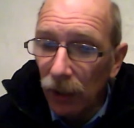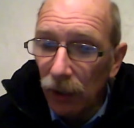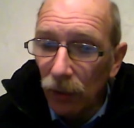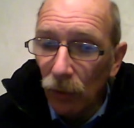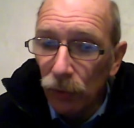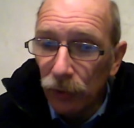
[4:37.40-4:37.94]

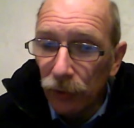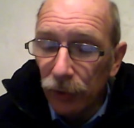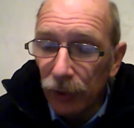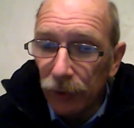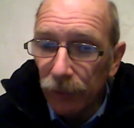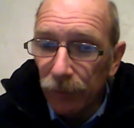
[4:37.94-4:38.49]
ordered
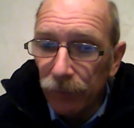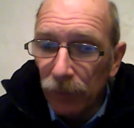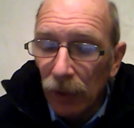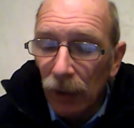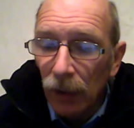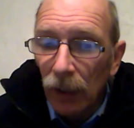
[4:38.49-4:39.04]
things.
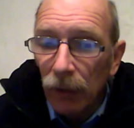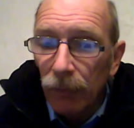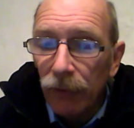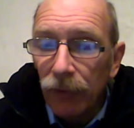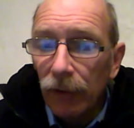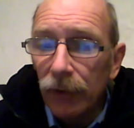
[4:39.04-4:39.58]
But
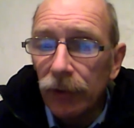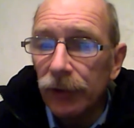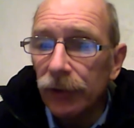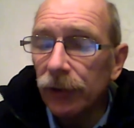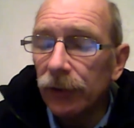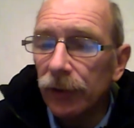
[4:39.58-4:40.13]
for other
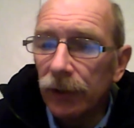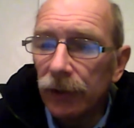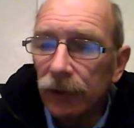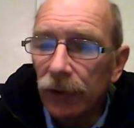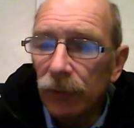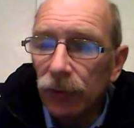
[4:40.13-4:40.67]
Christians, it
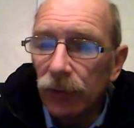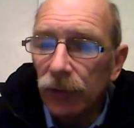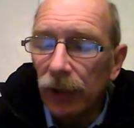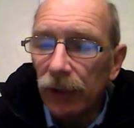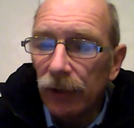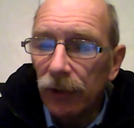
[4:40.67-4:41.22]
seems
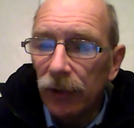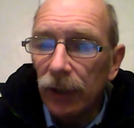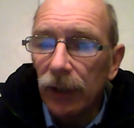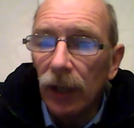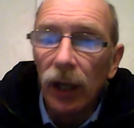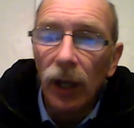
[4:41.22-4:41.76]
that
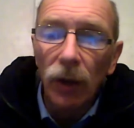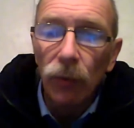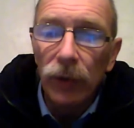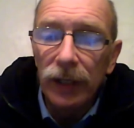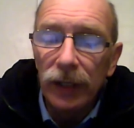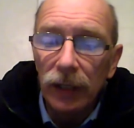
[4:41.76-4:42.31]
the
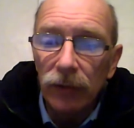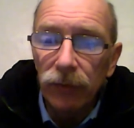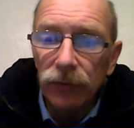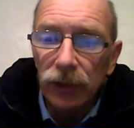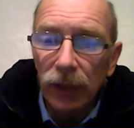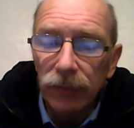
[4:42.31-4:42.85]
reading of
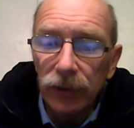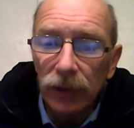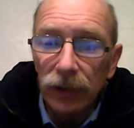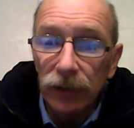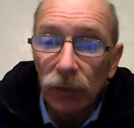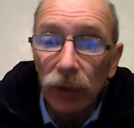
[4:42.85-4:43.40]

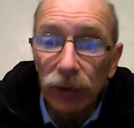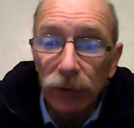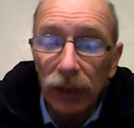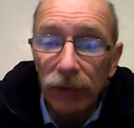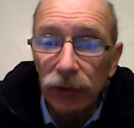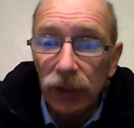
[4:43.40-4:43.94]
chapters 1 to
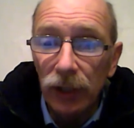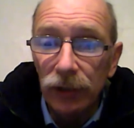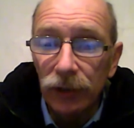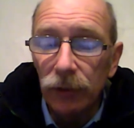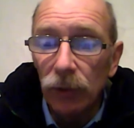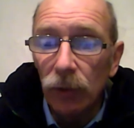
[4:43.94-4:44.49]
11
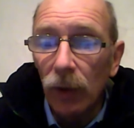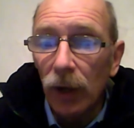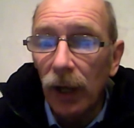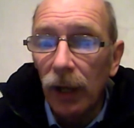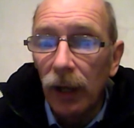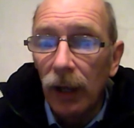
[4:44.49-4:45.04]
Genesis
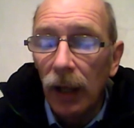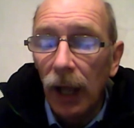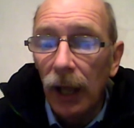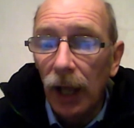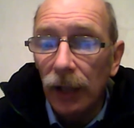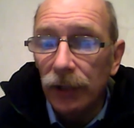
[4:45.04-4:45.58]
require
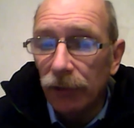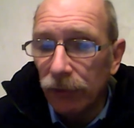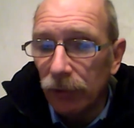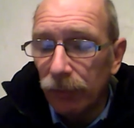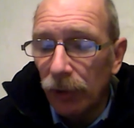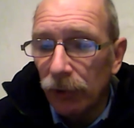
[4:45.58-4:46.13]
a different
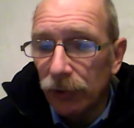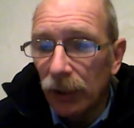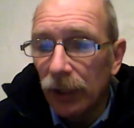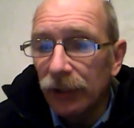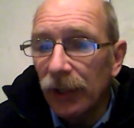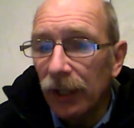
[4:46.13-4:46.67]
approach. And
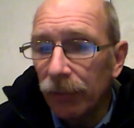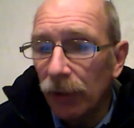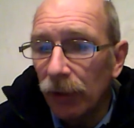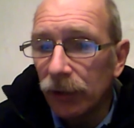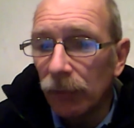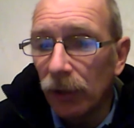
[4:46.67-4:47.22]
it's that
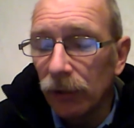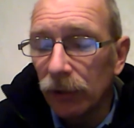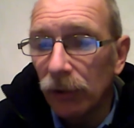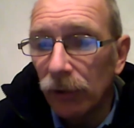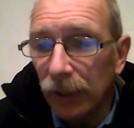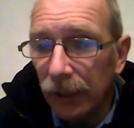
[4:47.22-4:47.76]
approach I'm going to
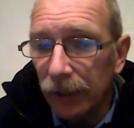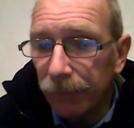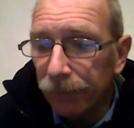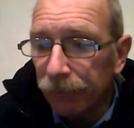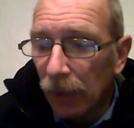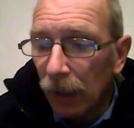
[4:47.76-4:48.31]
look
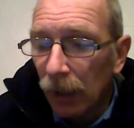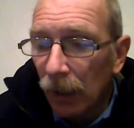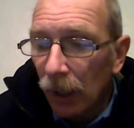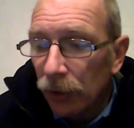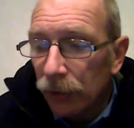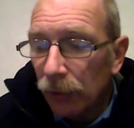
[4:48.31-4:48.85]
at.
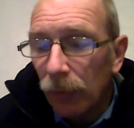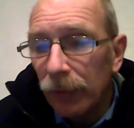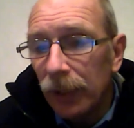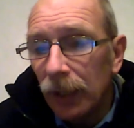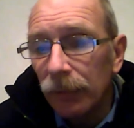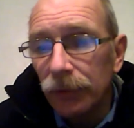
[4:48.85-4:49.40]
So when we
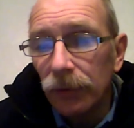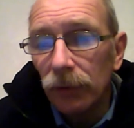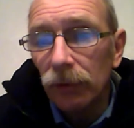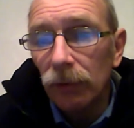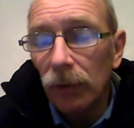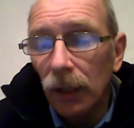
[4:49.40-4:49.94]
come
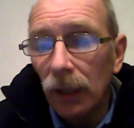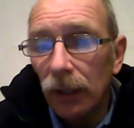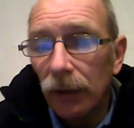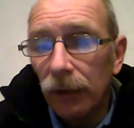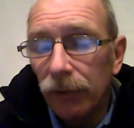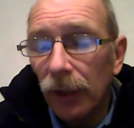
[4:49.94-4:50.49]
to
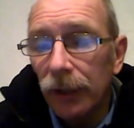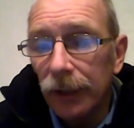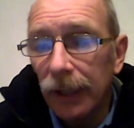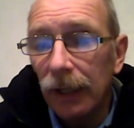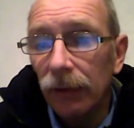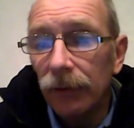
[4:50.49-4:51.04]
the flood
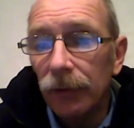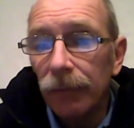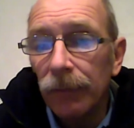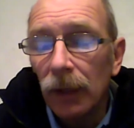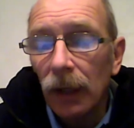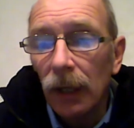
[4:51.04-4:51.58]
account,
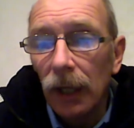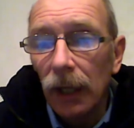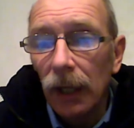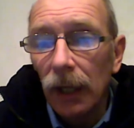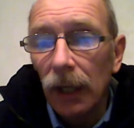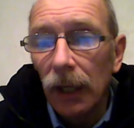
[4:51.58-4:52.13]

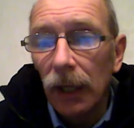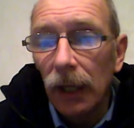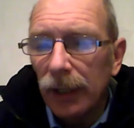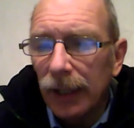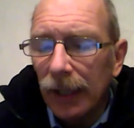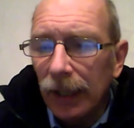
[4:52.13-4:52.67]
it seems very
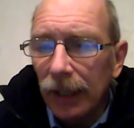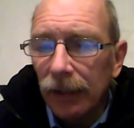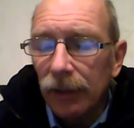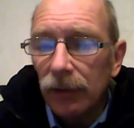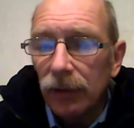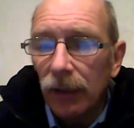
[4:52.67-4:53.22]
clear that